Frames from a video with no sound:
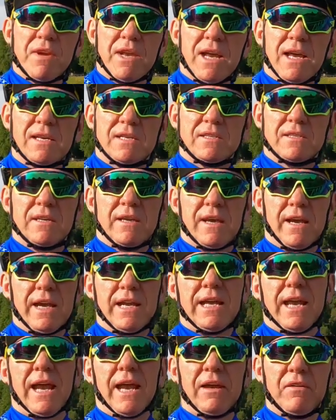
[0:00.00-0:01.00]
Ness
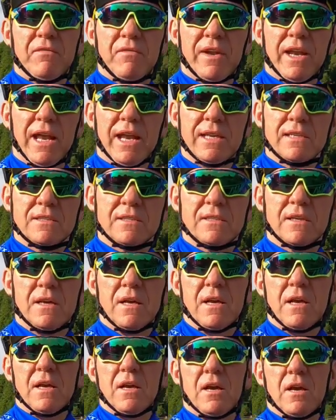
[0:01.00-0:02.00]
in Inverness.
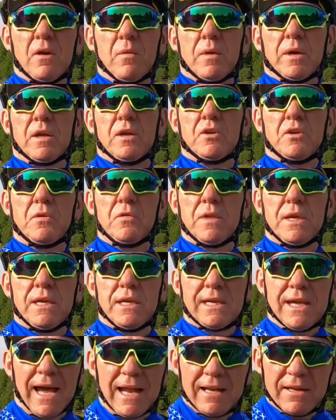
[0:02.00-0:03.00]
We're going to do the
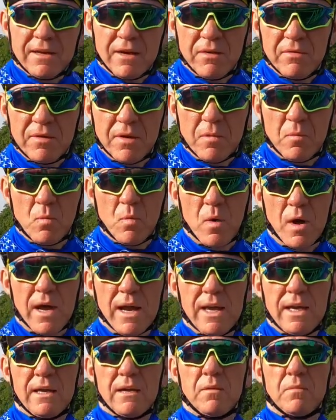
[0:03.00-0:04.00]
Caledonian
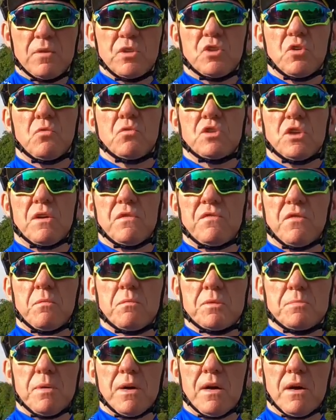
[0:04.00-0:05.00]
Way, which also
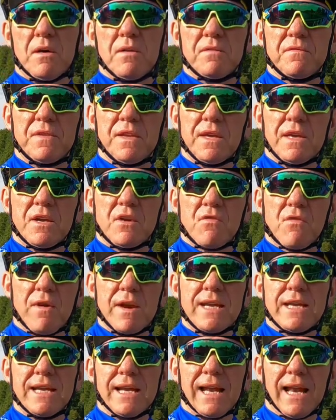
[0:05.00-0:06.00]
forms part of the
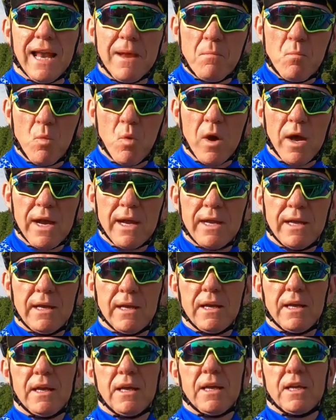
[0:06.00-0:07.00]
Great Glen Way.
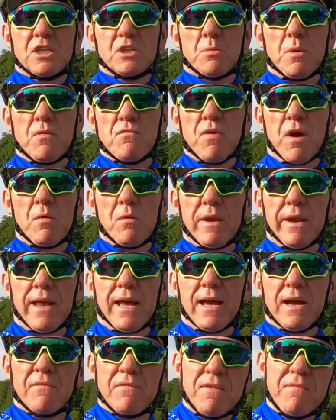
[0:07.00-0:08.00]
So we're rolling
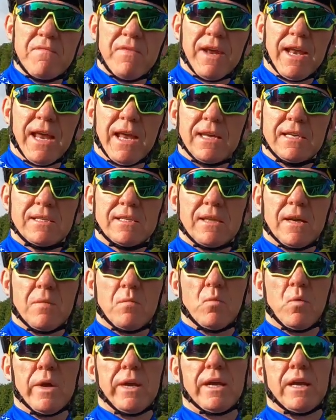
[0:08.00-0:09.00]
out of Inverness
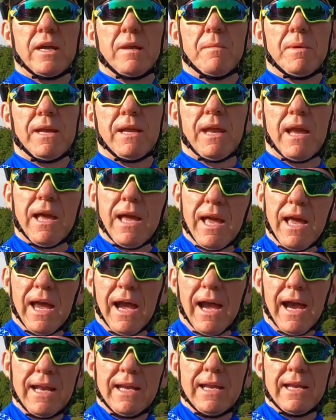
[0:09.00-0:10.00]
and we're going to be
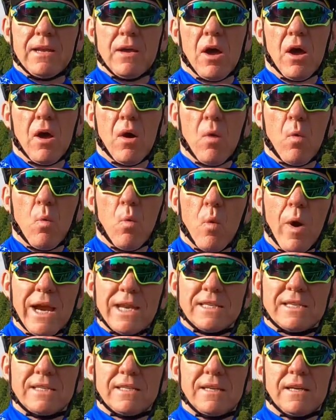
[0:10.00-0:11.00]
heading
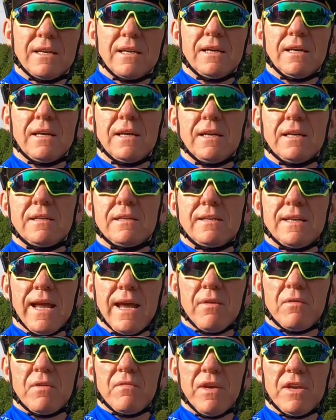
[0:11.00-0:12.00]
west,
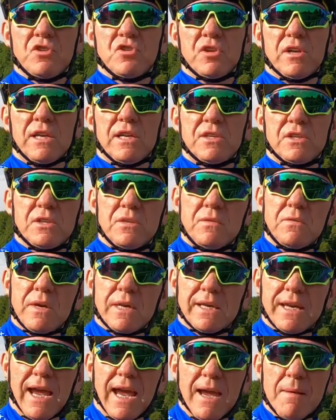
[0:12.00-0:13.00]
down eventually to
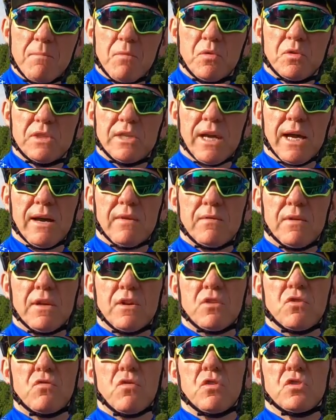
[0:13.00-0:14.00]
Campbeltown and
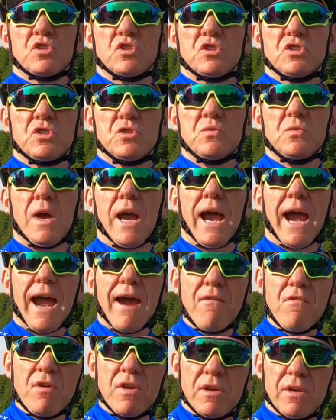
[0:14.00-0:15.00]
across to
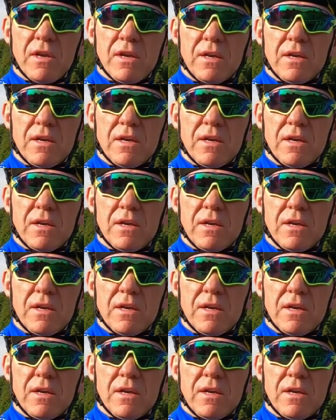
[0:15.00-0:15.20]
Arran.